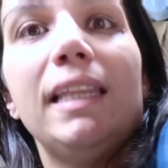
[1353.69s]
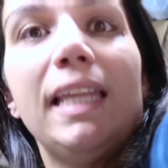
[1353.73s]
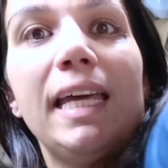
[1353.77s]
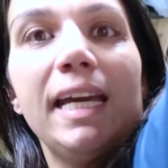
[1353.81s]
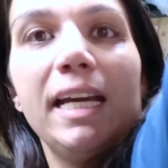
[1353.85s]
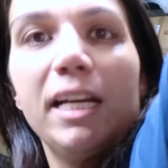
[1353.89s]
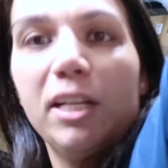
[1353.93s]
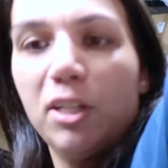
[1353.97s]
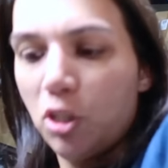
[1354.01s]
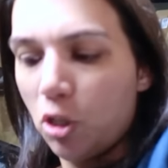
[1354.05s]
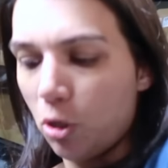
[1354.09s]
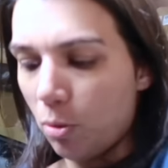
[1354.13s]

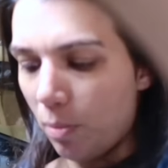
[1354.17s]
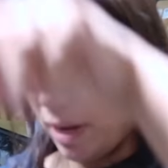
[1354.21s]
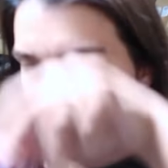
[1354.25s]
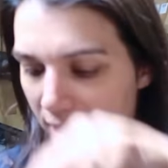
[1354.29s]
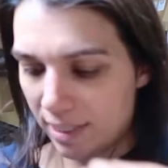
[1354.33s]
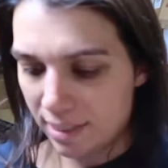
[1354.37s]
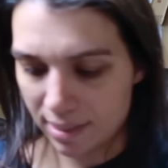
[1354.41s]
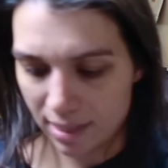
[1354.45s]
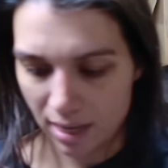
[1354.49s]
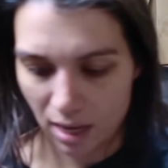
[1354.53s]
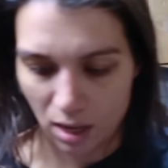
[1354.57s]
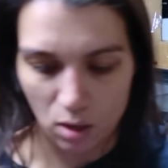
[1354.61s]
link to
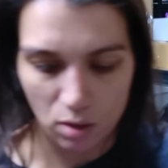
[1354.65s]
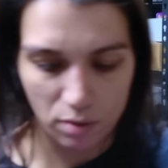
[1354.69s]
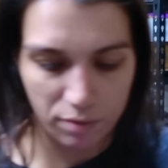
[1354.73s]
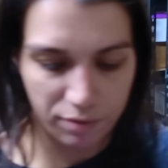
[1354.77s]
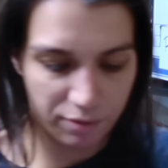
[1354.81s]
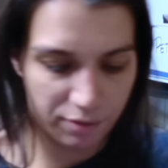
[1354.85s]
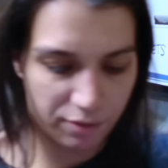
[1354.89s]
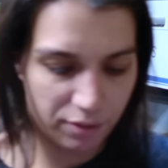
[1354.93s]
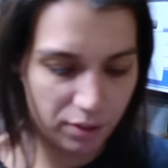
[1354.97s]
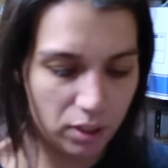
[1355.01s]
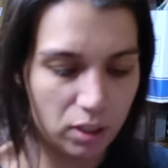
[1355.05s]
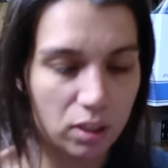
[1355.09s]

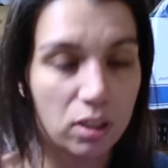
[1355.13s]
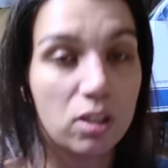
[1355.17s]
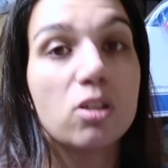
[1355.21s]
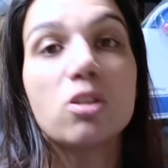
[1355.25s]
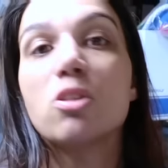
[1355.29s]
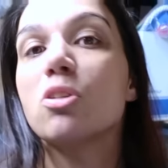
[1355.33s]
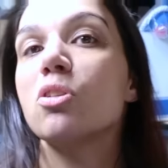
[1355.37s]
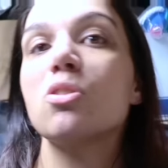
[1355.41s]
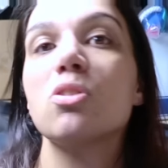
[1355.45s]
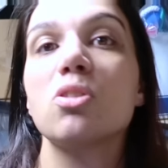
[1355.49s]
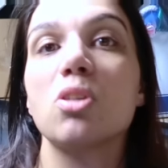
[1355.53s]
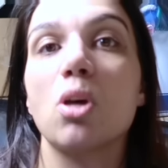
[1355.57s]
myself
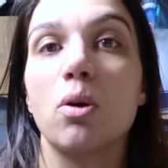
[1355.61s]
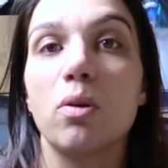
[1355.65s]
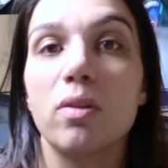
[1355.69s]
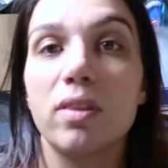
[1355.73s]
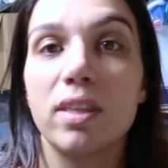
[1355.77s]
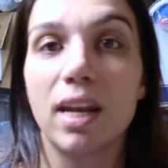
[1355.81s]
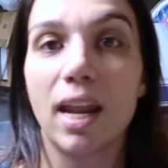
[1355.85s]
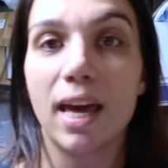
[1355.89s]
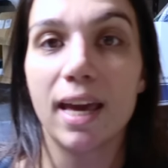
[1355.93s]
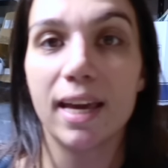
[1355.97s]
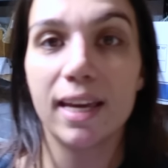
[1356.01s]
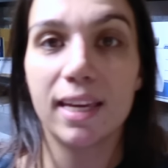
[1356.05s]
so
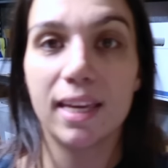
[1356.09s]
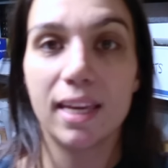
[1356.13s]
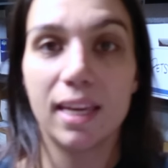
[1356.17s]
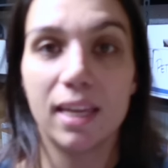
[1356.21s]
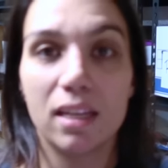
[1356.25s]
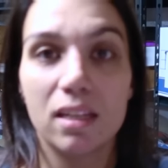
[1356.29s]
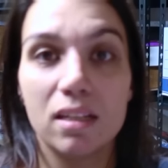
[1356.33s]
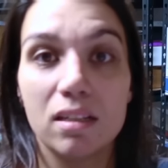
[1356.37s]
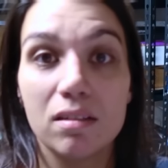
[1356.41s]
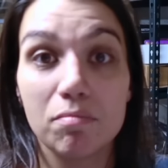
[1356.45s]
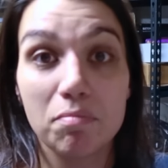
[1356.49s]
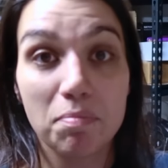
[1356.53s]
that I
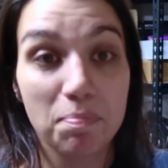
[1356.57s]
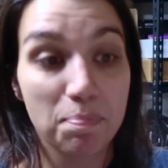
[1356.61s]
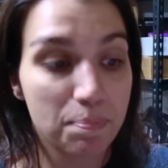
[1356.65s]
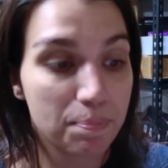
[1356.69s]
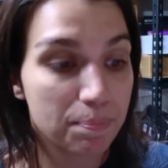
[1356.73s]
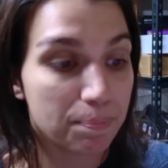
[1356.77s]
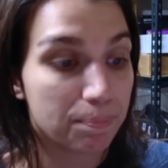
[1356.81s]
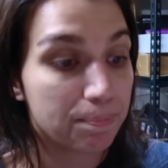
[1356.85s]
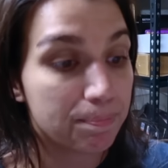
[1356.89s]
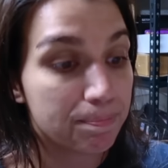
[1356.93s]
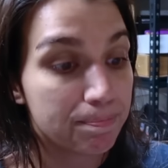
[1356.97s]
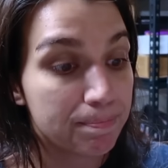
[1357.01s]
can
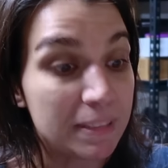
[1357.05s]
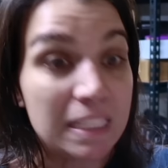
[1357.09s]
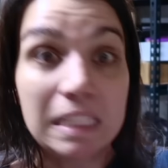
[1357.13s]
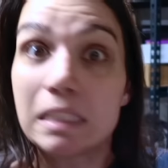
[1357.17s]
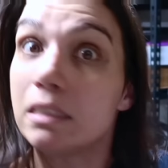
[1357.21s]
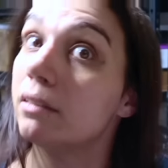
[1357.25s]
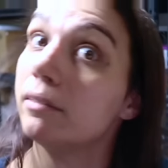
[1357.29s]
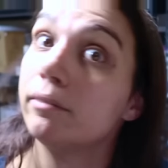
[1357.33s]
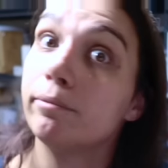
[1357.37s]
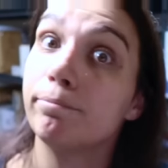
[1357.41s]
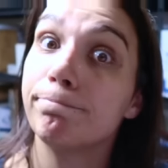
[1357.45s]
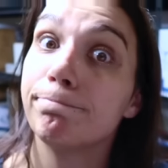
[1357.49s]

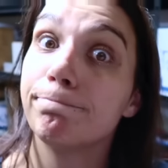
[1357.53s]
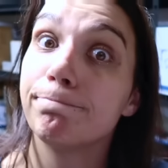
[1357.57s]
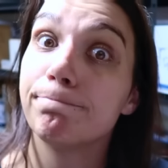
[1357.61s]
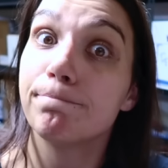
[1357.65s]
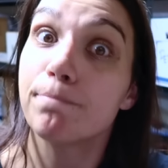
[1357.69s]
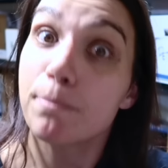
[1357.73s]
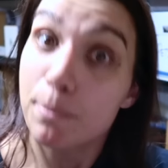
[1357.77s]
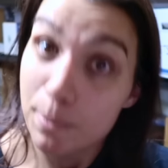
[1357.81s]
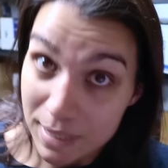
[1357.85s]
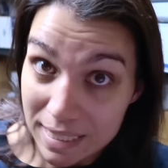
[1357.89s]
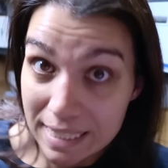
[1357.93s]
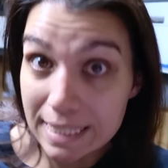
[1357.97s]

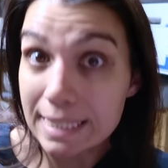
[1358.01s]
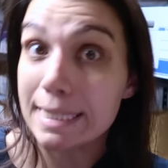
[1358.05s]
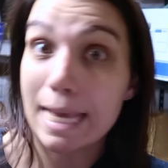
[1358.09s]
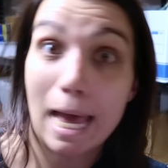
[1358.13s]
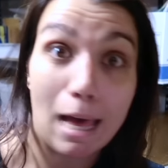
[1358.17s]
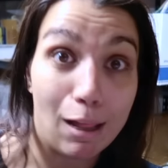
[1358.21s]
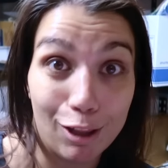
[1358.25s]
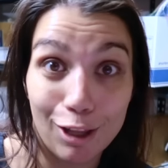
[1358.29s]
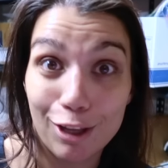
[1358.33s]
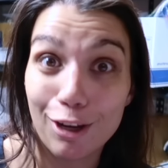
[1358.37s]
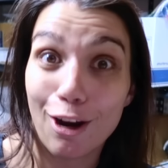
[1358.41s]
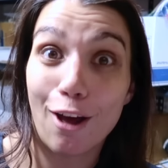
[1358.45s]

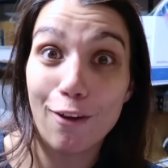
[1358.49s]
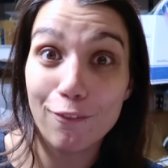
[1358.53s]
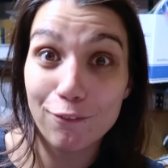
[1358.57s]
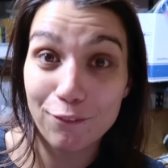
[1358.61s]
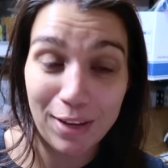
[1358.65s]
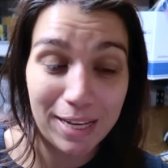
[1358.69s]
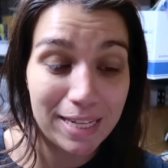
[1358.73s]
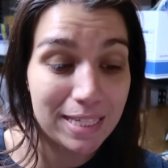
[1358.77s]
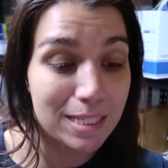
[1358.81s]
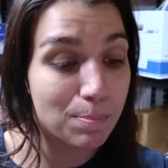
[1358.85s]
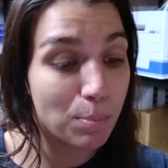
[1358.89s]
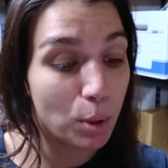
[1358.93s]
sell it on
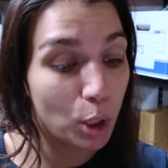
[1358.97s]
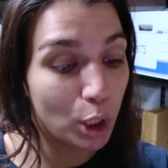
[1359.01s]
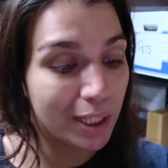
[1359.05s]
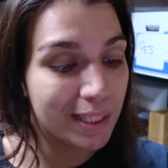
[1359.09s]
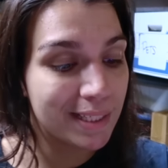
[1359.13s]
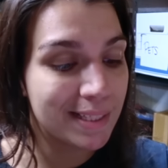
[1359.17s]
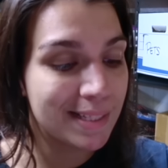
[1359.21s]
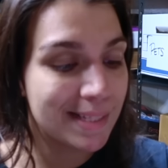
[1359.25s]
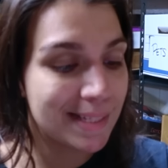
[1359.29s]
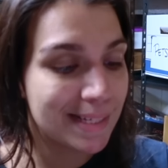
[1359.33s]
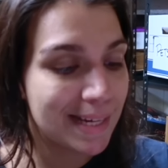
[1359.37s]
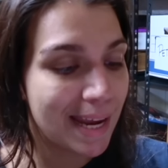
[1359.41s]
Facebook
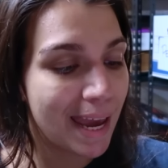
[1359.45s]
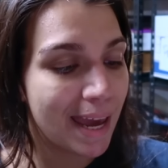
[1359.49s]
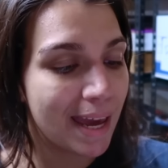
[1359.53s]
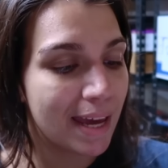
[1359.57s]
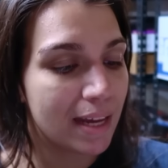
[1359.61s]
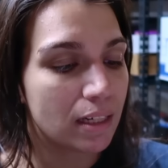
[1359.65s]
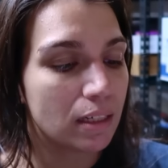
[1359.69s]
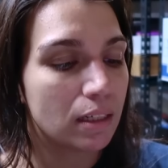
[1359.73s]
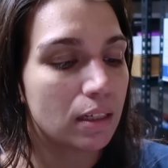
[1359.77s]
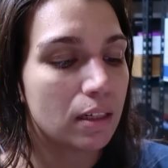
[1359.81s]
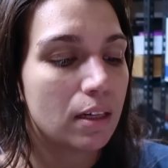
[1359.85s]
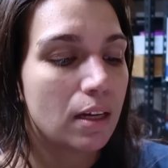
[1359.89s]

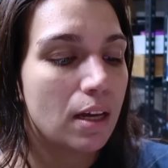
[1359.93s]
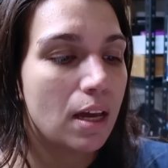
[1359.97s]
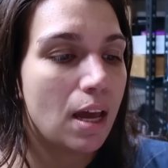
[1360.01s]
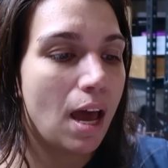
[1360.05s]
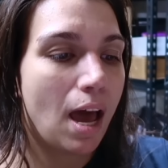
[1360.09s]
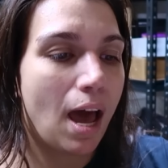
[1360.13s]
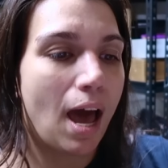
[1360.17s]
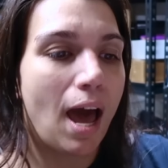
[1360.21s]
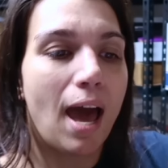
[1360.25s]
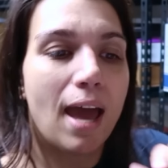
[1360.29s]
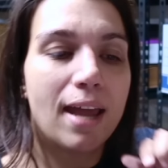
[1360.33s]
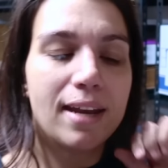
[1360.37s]
instead.
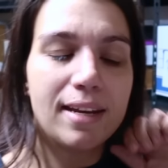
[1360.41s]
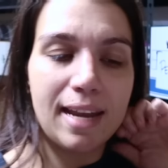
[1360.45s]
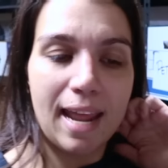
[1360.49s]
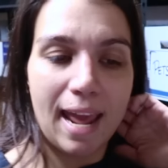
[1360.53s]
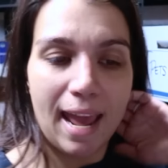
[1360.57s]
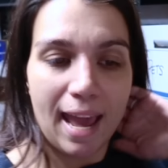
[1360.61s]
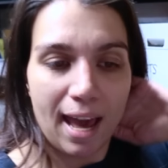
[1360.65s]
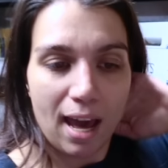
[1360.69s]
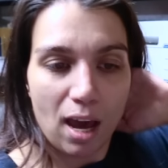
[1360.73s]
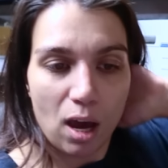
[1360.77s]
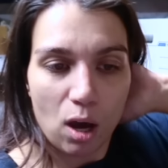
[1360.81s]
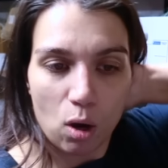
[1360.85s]

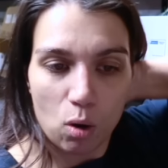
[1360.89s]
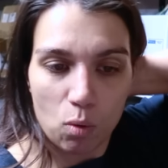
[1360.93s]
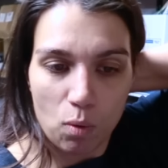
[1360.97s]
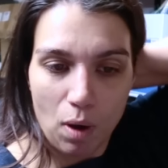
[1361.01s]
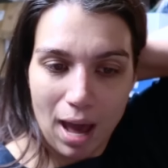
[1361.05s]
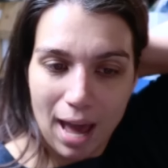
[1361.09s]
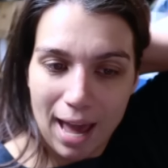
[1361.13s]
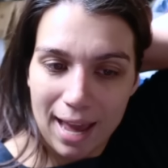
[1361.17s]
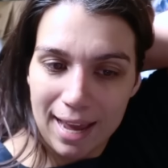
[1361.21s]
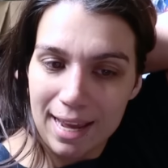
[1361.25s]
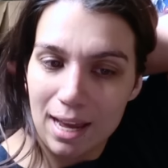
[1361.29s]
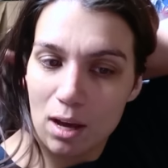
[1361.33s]
Now,
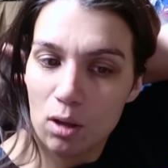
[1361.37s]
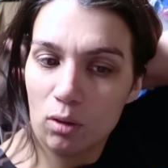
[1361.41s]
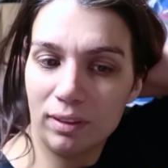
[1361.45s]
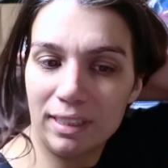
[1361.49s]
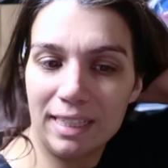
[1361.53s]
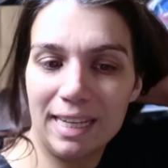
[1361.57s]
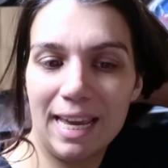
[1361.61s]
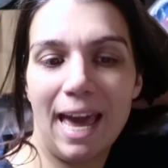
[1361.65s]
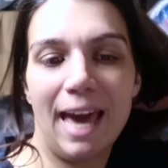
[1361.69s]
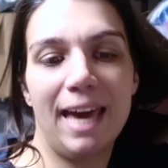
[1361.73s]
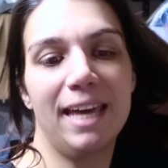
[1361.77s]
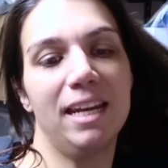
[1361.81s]
I
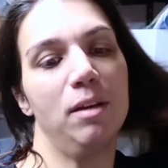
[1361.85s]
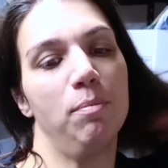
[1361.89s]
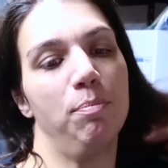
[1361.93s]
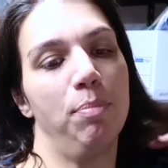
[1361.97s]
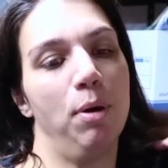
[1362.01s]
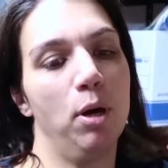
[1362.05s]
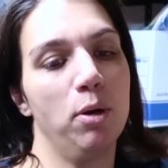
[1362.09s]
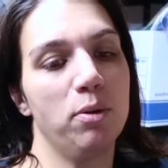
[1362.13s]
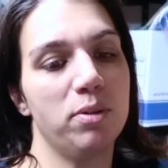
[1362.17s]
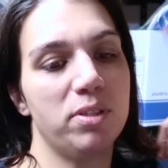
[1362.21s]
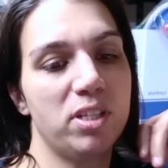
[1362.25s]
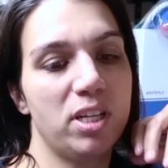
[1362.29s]
only had it
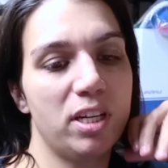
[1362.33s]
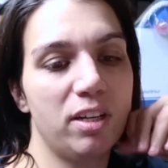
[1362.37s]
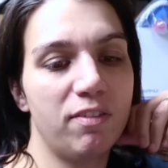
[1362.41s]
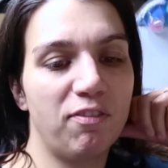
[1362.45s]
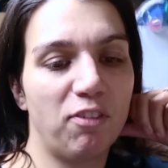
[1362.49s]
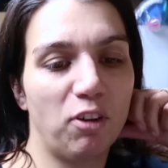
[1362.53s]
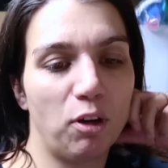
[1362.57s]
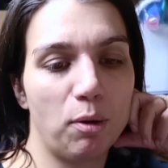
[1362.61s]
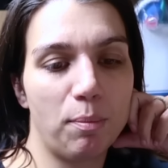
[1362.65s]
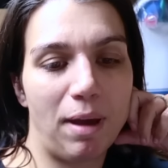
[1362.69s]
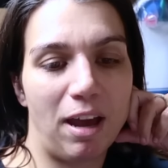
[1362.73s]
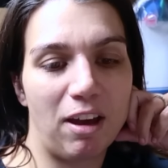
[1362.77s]
posted
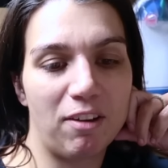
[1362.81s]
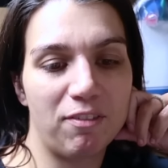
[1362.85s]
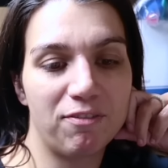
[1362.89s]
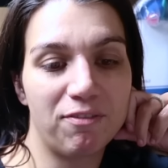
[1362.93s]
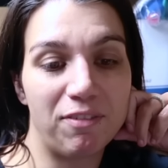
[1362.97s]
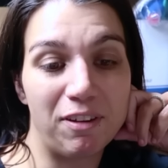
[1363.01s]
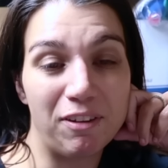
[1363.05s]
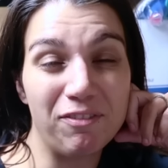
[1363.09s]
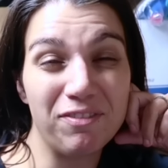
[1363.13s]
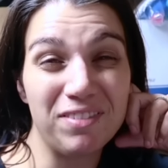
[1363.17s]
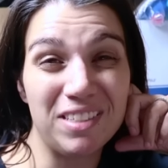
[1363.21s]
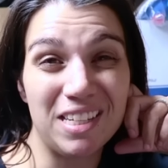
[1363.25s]
for about
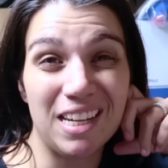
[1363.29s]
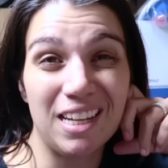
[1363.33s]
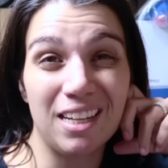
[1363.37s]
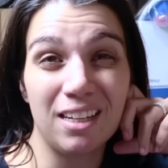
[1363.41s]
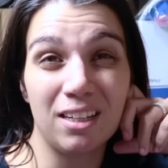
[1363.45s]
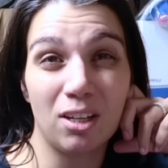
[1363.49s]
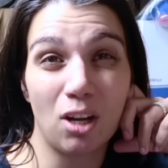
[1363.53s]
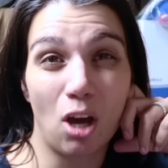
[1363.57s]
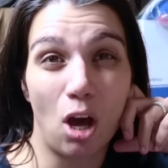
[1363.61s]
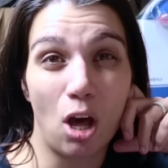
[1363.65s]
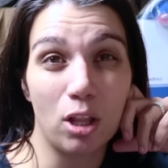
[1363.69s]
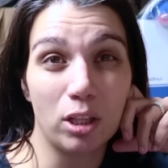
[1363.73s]

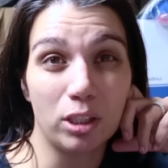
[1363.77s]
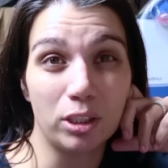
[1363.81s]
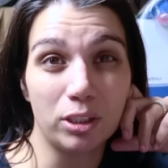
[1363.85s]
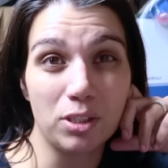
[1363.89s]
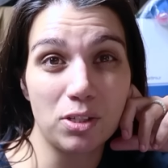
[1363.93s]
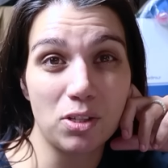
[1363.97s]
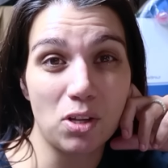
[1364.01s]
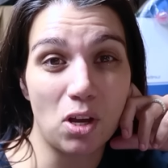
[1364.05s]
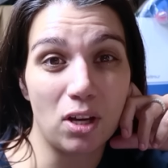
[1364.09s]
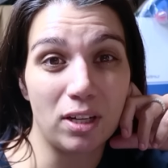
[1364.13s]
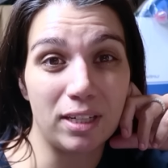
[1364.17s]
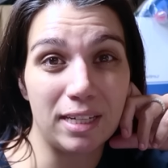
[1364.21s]

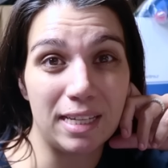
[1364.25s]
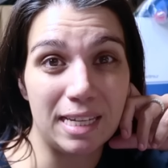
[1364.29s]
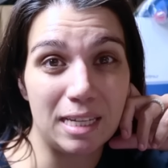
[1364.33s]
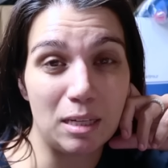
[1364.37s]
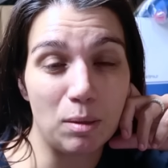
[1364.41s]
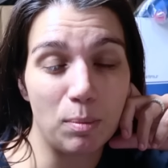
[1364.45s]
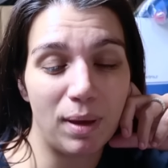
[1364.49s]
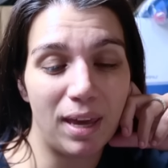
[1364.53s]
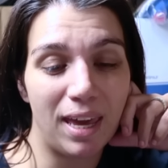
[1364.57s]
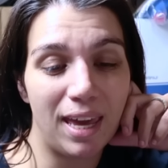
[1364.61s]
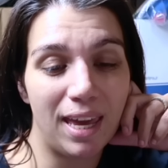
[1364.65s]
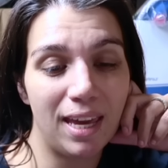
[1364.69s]
$15 on
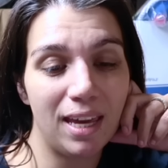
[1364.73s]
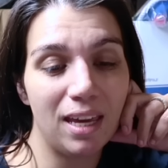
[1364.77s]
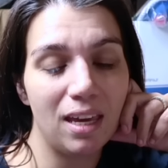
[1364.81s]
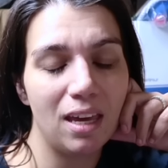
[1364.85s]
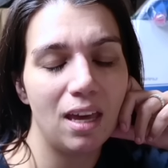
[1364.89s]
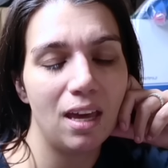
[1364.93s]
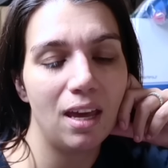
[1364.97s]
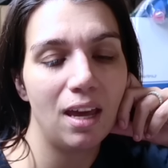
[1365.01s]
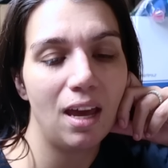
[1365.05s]
eBay.